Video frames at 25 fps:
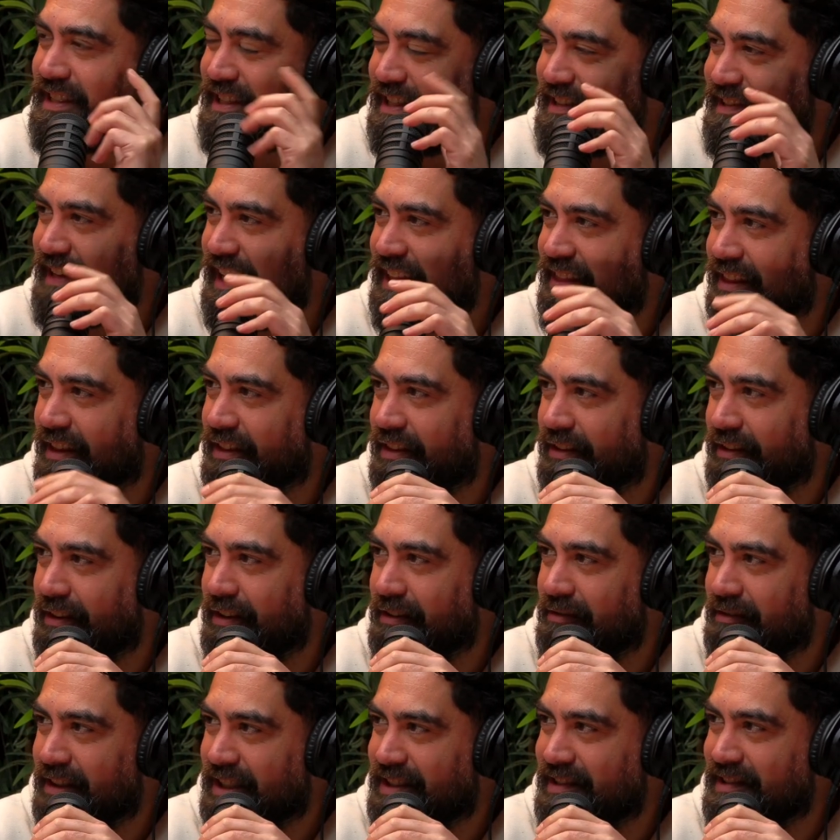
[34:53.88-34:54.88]
that the
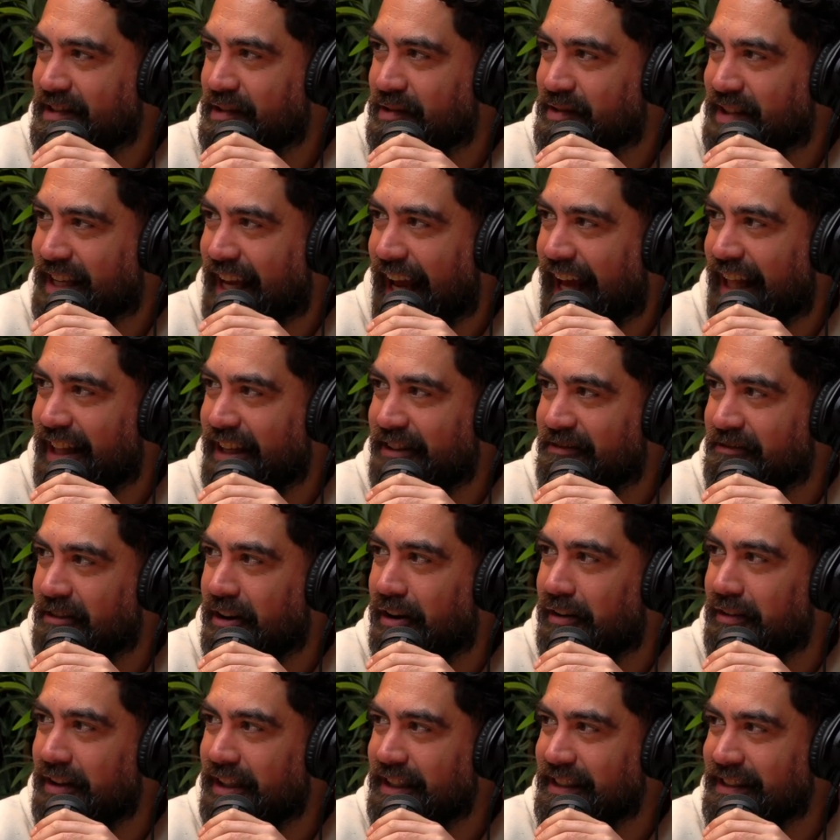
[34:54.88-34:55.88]
third one? Because it was Kelly
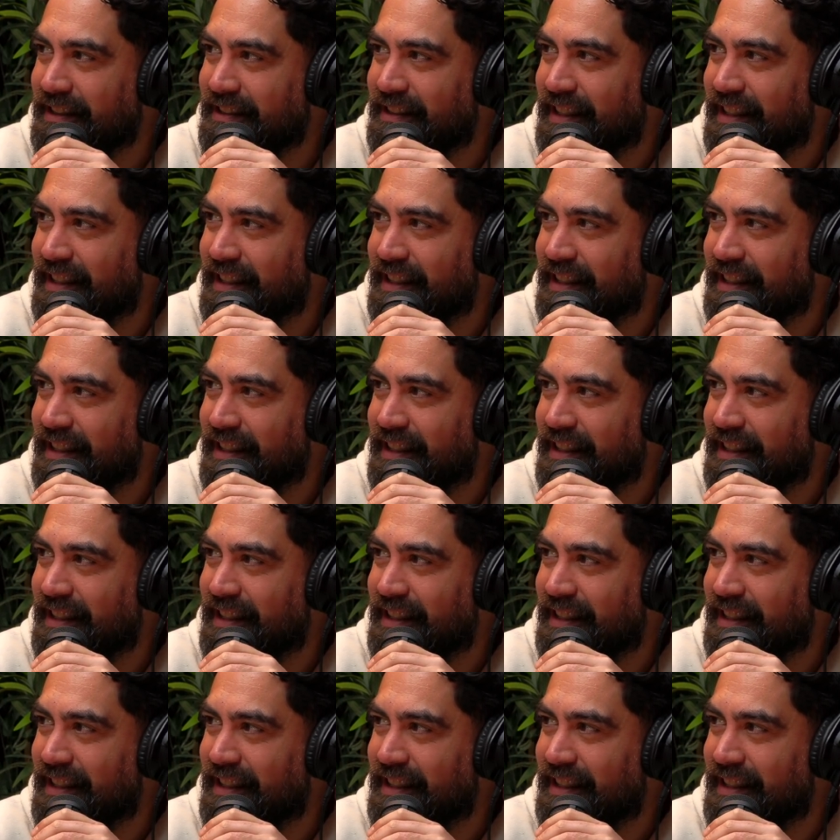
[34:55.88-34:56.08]
Rowland,